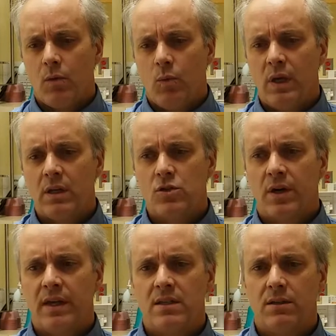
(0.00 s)
we can
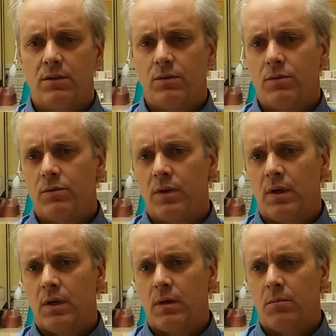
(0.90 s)
try
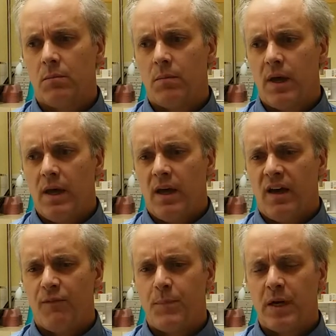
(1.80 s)
to
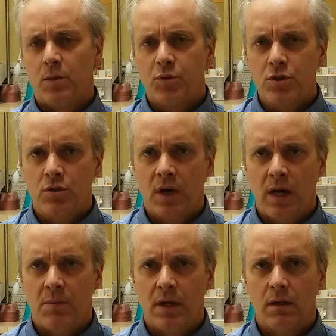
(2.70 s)
have better
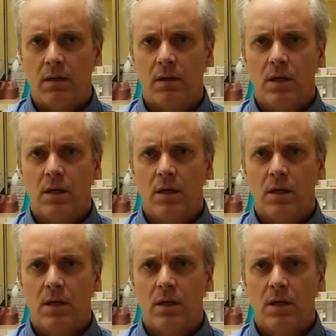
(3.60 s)
prescribe